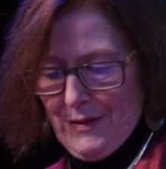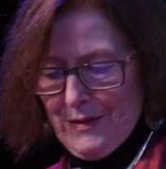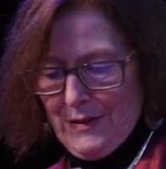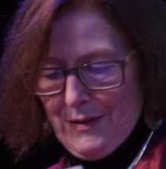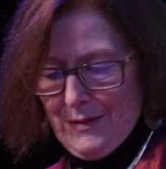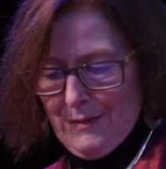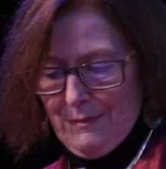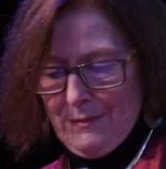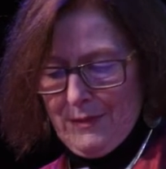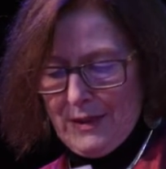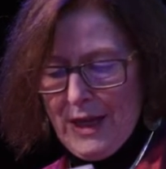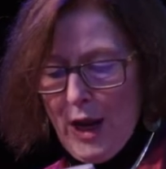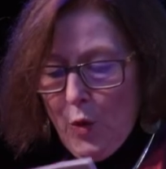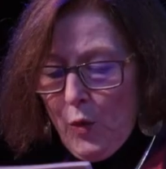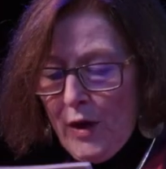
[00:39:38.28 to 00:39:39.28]

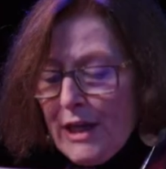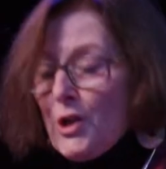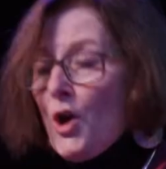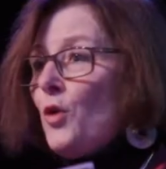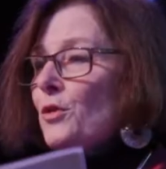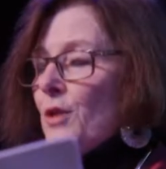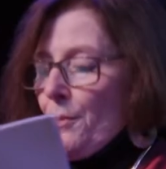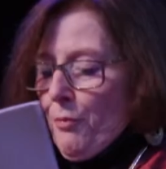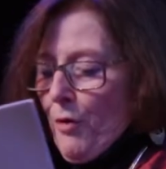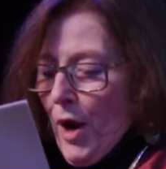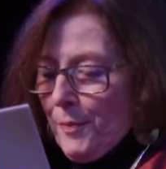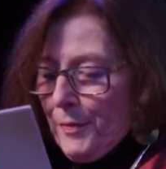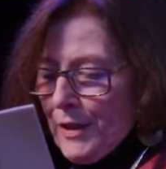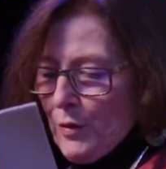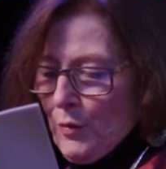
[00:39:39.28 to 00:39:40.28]
Now, we know that
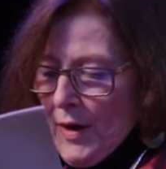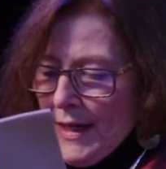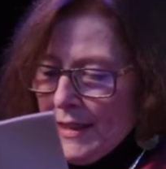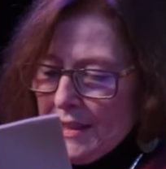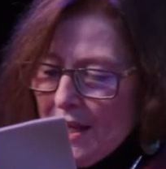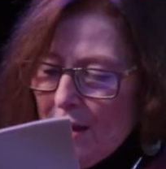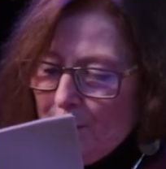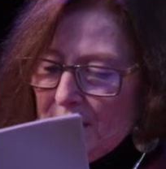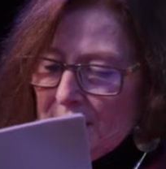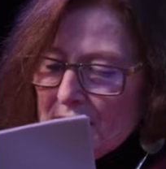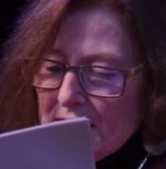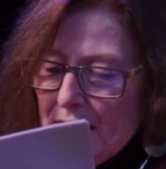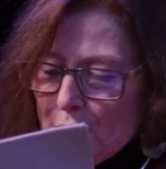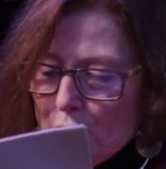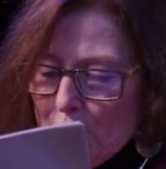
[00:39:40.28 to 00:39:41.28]
property rights have been
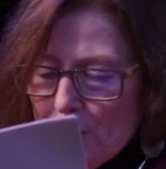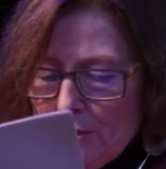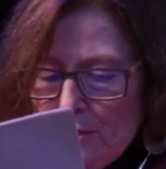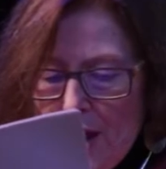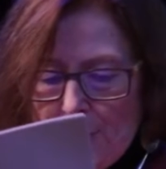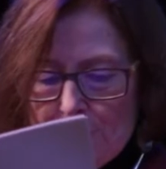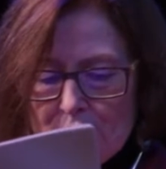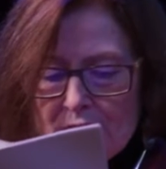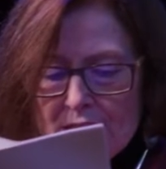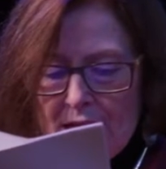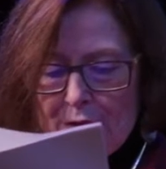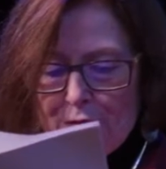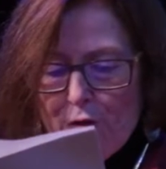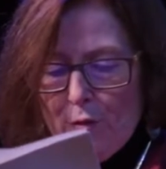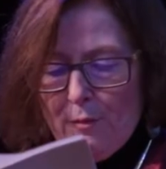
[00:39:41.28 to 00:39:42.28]
central to modern
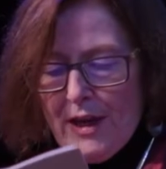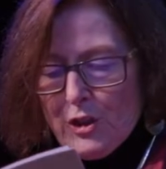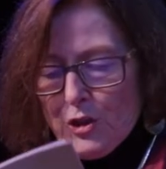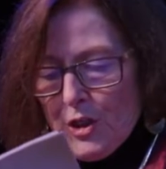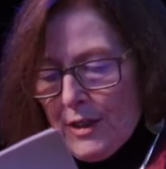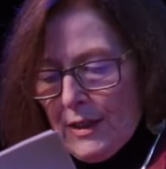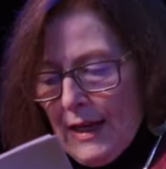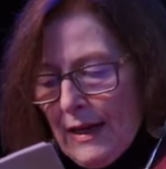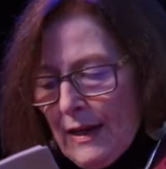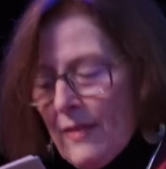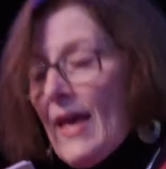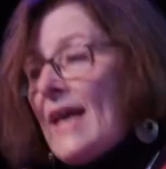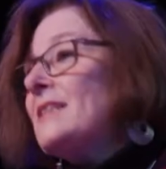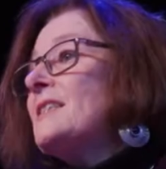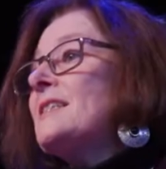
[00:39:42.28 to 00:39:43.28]
state formation, and in
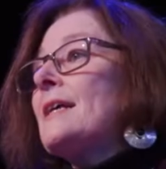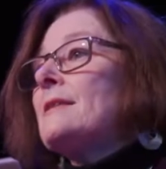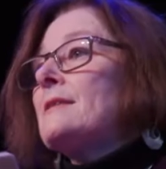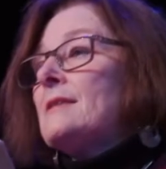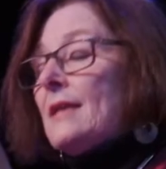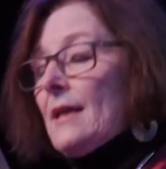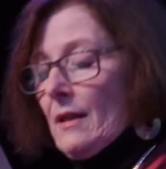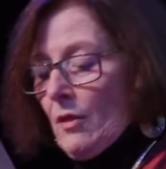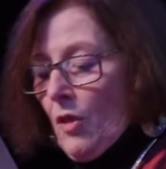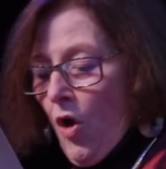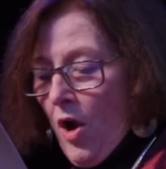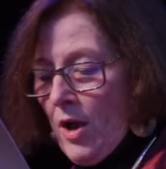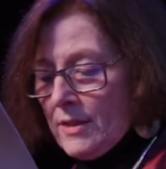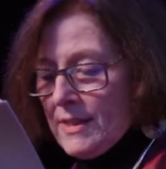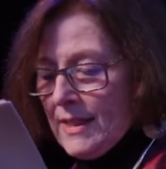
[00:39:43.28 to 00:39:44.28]
that sense, the
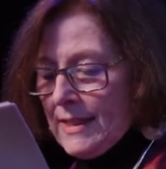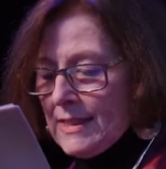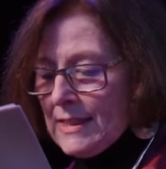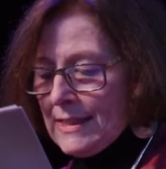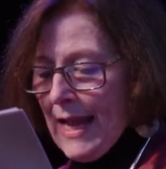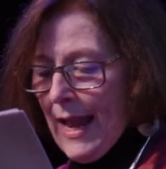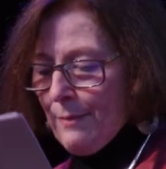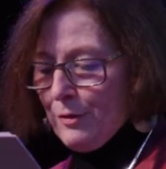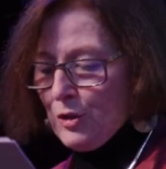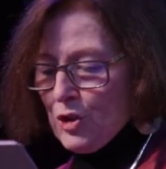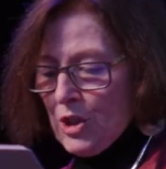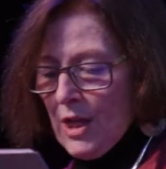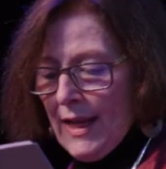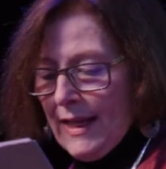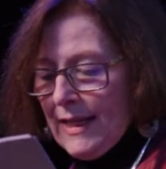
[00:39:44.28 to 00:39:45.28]
laws that
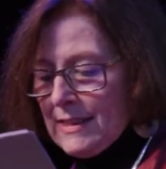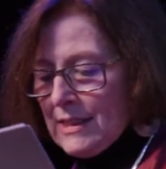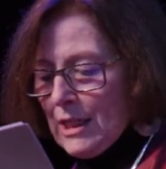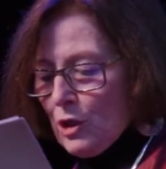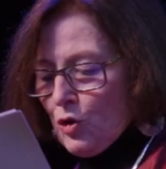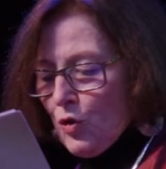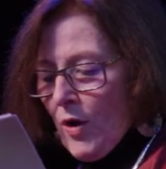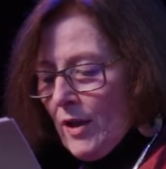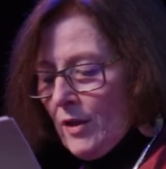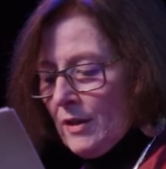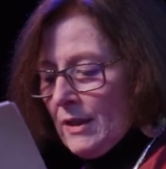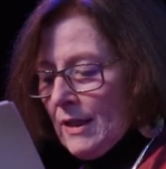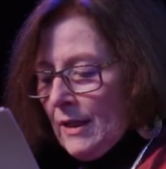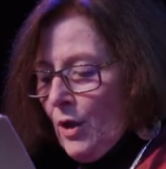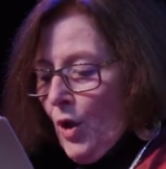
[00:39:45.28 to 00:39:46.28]
establish its
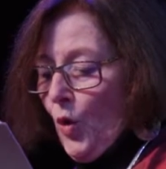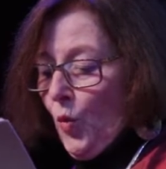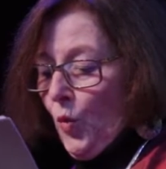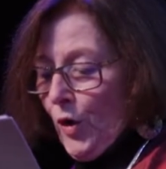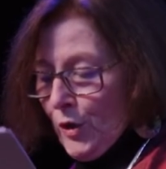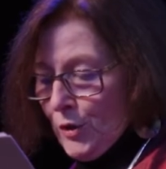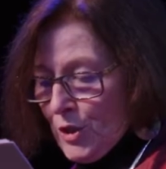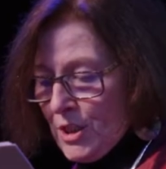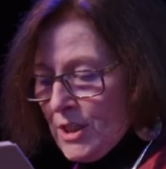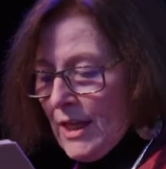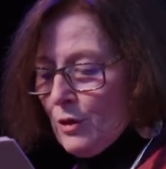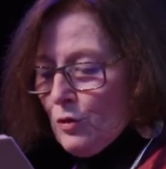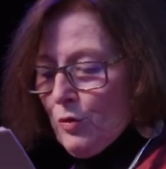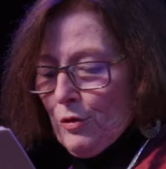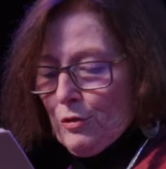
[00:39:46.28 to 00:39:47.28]
centrality were
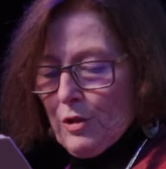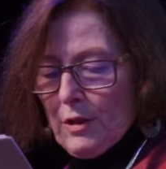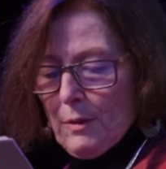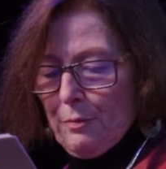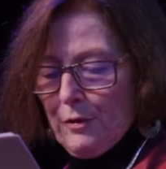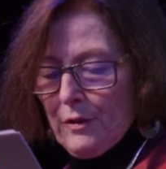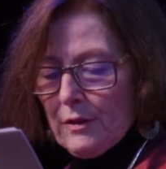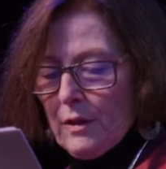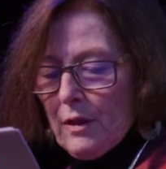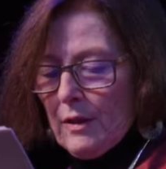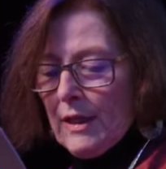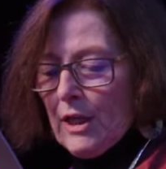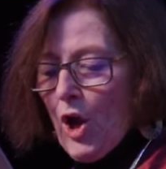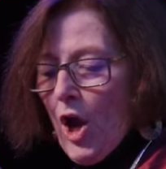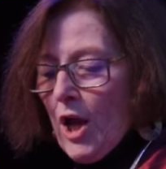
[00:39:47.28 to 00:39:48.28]
central to the political
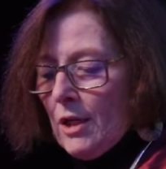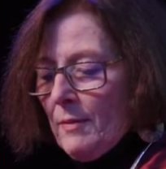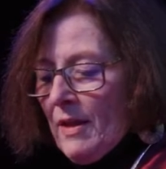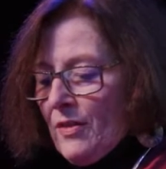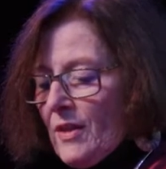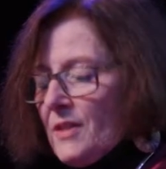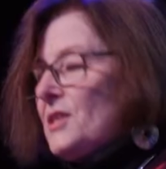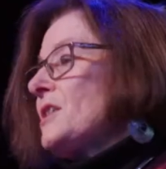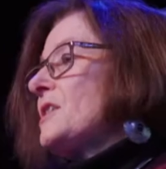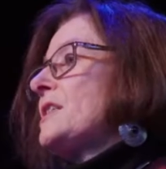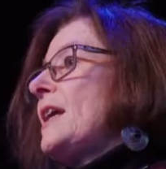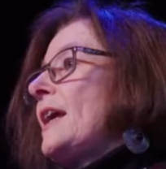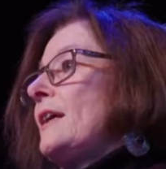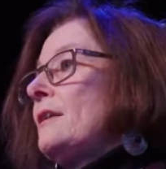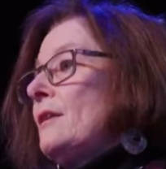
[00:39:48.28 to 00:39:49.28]
economy that
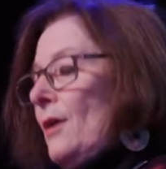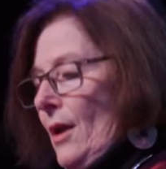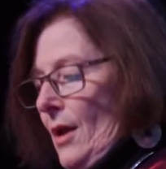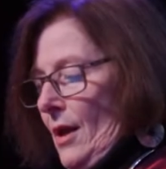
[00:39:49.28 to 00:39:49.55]
sustained